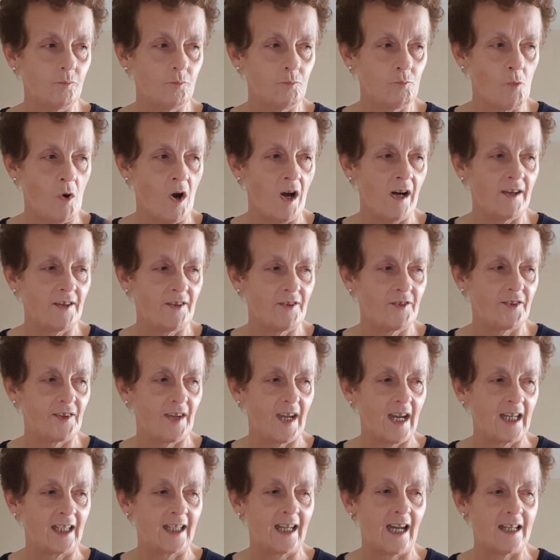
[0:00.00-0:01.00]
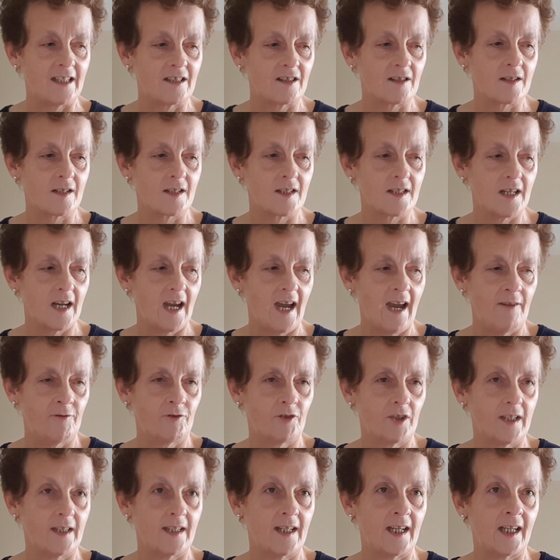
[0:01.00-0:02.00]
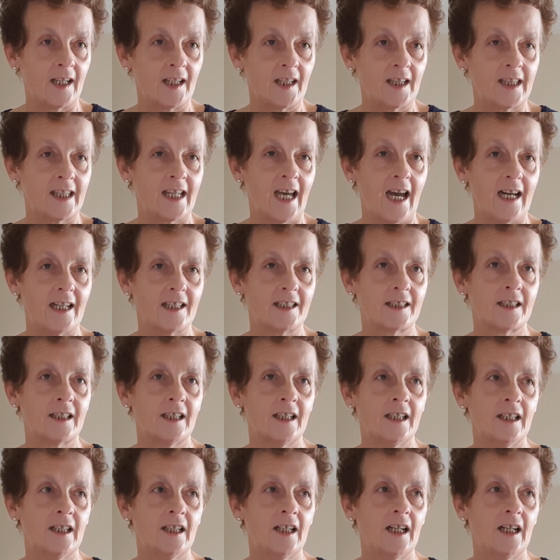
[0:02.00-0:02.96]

was against everything that